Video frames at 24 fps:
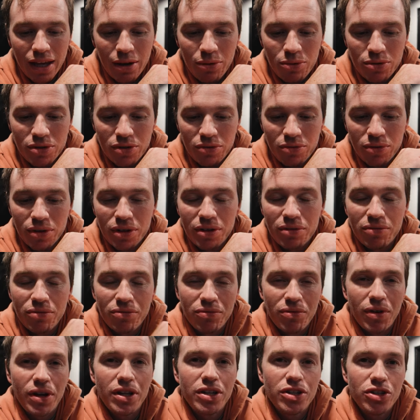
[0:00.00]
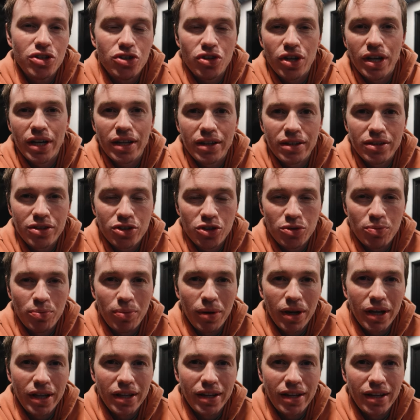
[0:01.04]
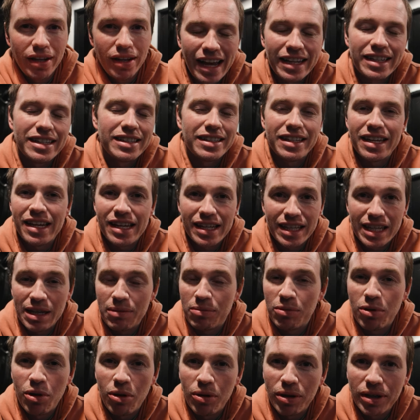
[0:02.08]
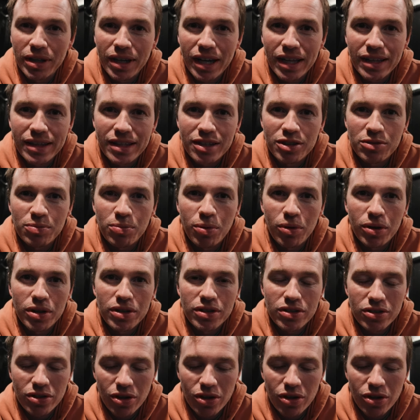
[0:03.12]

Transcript: It was a really fun challenge, but I just can't keep going at this point.